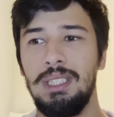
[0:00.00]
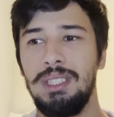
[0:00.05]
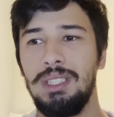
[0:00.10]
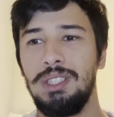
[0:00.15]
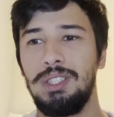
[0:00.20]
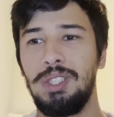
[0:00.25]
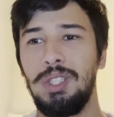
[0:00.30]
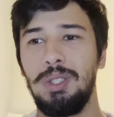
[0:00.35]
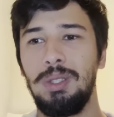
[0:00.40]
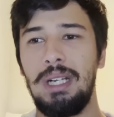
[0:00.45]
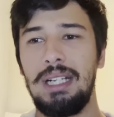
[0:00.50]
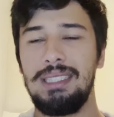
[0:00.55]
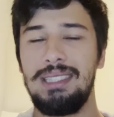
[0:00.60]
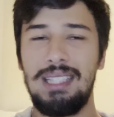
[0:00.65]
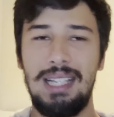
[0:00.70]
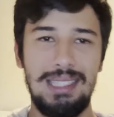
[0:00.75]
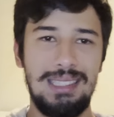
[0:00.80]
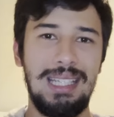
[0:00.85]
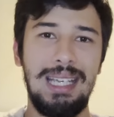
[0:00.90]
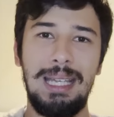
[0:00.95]
So I
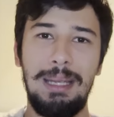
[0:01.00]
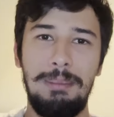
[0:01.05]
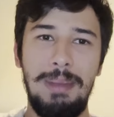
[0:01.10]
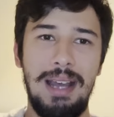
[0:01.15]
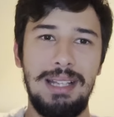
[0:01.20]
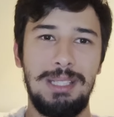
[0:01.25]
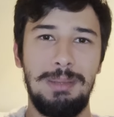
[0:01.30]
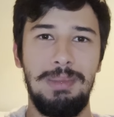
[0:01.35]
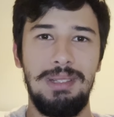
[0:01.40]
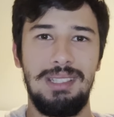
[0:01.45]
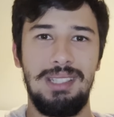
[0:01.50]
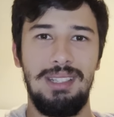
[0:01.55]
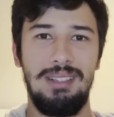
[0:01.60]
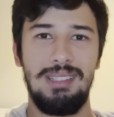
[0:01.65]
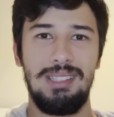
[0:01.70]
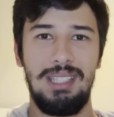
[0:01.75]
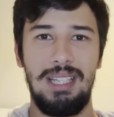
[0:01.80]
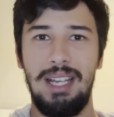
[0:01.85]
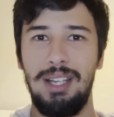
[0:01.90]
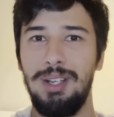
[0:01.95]
start taking maths a bit
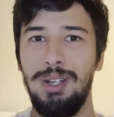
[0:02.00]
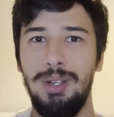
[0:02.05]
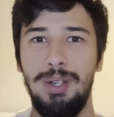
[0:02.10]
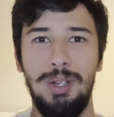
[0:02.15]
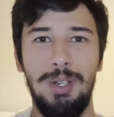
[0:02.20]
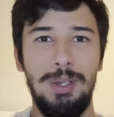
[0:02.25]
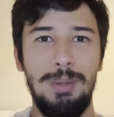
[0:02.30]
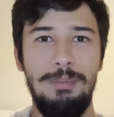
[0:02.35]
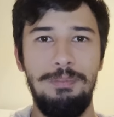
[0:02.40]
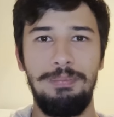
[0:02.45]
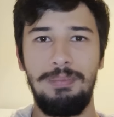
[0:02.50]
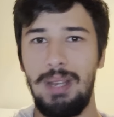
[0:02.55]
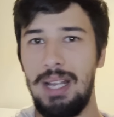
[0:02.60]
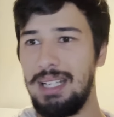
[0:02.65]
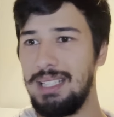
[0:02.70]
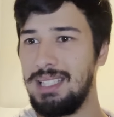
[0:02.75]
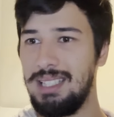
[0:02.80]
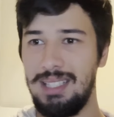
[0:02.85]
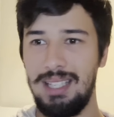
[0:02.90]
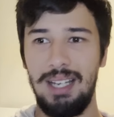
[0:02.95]
seriously. I go home, I
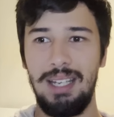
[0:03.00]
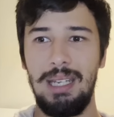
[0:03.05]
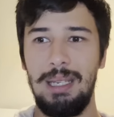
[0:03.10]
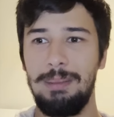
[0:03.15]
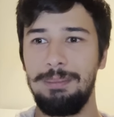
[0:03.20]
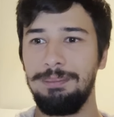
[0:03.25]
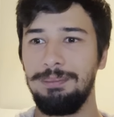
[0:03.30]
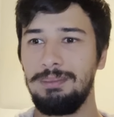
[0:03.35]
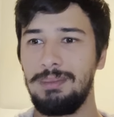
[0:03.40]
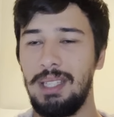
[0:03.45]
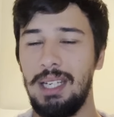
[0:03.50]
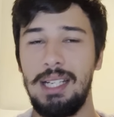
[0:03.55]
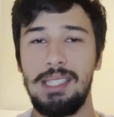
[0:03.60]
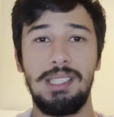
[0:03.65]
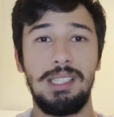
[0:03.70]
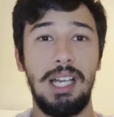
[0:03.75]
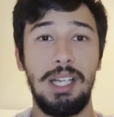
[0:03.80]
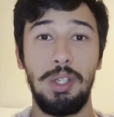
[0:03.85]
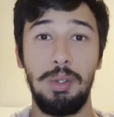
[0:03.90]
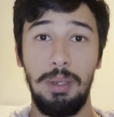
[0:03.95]
study, and I
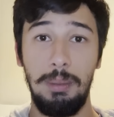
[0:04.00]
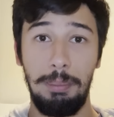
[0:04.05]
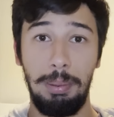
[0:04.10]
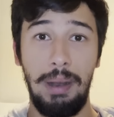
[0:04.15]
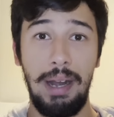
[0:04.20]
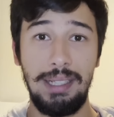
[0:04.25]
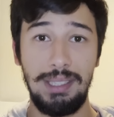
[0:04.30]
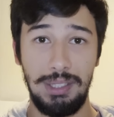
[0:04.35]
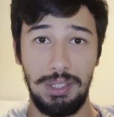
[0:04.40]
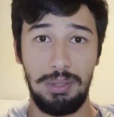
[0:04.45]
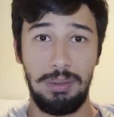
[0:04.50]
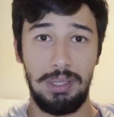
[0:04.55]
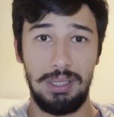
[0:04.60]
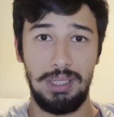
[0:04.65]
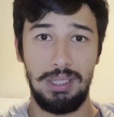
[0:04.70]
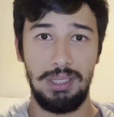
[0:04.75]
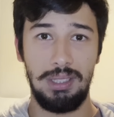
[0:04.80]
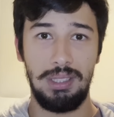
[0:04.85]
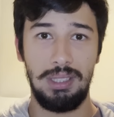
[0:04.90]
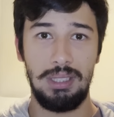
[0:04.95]
start doing practice
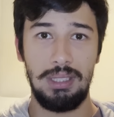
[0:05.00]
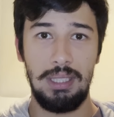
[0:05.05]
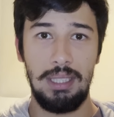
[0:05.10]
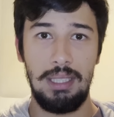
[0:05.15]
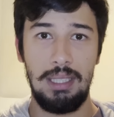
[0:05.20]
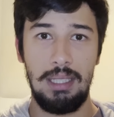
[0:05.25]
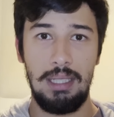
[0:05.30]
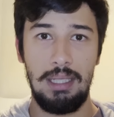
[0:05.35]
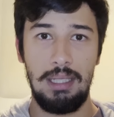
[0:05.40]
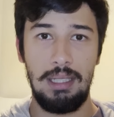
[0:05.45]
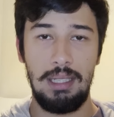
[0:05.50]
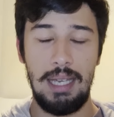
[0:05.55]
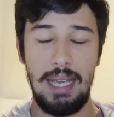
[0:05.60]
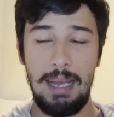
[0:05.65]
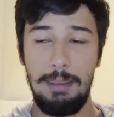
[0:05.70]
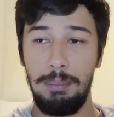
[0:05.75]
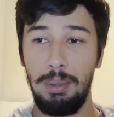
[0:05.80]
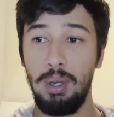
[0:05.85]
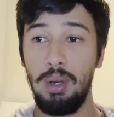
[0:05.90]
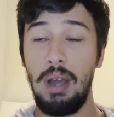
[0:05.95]
questions.
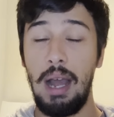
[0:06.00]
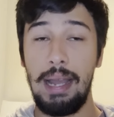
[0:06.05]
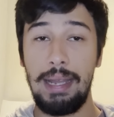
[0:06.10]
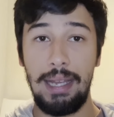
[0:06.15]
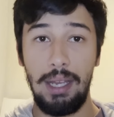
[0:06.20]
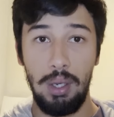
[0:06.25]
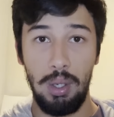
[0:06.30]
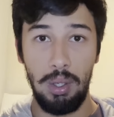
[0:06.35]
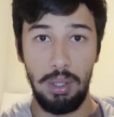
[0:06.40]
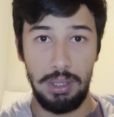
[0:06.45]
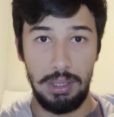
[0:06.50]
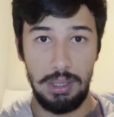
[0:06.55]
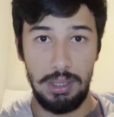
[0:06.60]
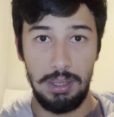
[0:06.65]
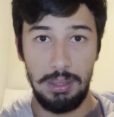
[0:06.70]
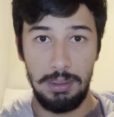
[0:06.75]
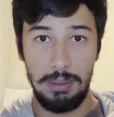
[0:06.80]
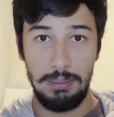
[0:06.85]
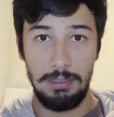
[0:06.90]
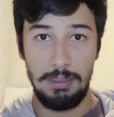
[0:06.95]
And bro, I get hooked.
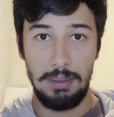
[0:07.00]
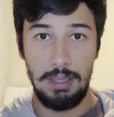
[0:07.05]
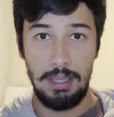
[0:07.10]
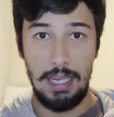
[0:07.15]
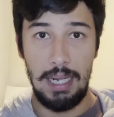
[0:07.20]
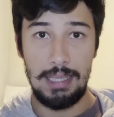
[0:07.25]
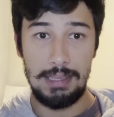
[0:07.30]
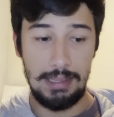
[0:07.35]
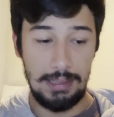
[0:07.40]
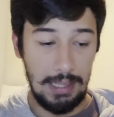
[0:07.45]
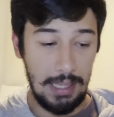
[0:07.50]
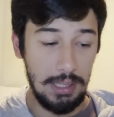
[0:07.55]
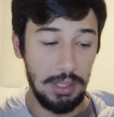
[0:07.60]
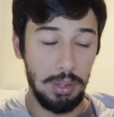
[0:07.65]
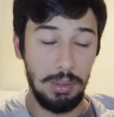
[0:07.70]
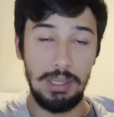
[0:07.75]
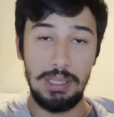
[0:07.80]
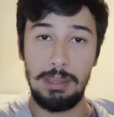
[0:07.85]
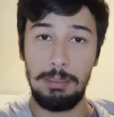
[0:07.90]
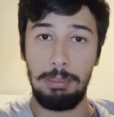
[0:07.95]
I start
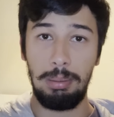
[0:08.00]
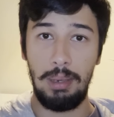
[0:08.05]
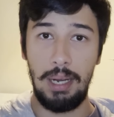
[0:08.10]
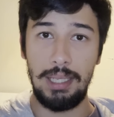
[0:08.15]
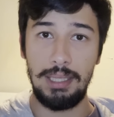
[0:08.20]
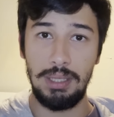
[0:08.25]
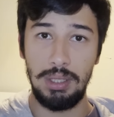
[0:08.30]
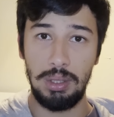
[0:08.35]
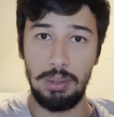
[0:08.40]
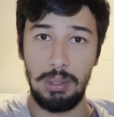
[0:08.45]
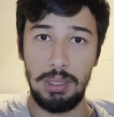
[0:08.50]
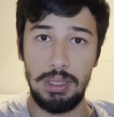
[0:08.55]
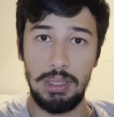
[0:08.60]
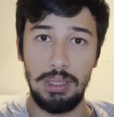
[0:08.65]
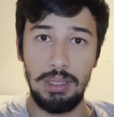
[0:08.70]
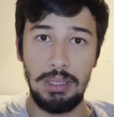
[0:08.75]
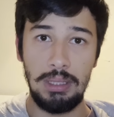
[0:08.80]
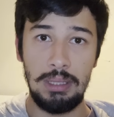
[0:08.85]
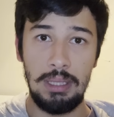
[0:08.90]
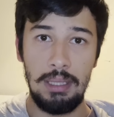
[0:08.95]
doing some practice
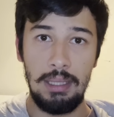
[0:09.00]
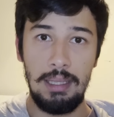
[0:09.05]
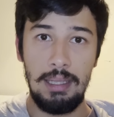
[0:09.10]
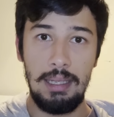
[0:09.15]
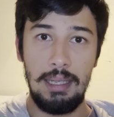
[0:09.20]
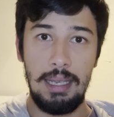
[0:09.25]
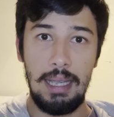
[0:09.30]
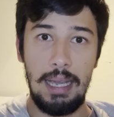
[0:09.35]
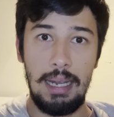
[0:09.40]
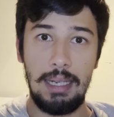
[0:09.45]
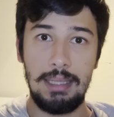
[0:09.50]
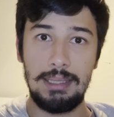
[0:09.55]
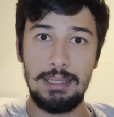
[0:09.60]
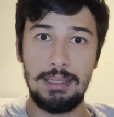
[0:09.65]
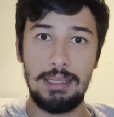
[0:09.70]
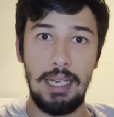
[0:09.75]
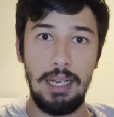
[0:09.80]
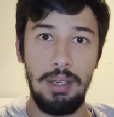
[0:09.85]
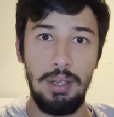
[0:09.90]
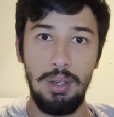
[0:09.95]
questions and I
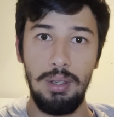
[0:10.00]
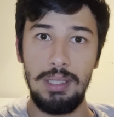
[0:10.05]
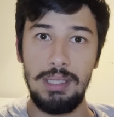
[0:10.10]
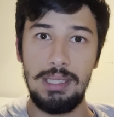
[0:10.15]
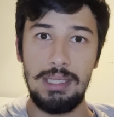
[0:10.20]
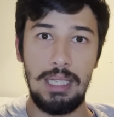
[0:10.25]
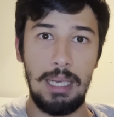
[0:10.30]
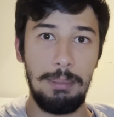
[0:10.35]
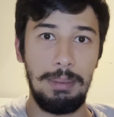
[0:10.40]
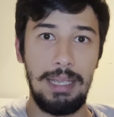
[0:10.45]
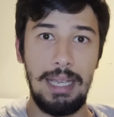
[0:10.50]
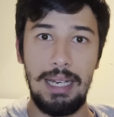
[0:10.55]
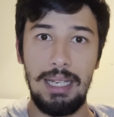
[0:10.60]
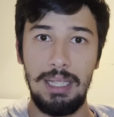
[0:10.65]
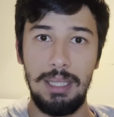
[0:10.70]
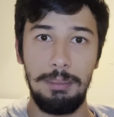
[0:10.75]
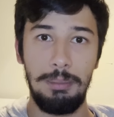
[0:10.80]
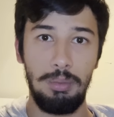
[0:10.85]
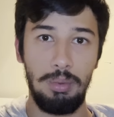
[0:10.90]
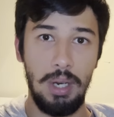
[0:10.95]
start noticing I'm getting
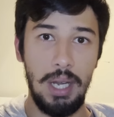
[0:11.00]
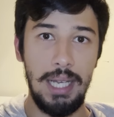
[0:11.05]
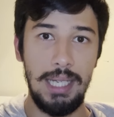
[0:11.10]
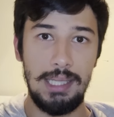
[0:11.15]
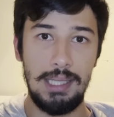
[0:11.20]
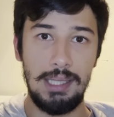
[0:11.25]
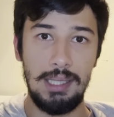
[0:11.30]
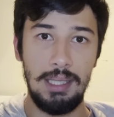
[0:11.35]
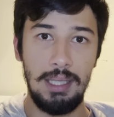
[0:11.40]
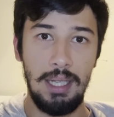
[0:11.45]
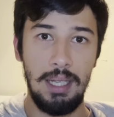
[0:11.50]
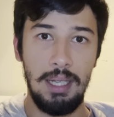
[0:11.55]
them right.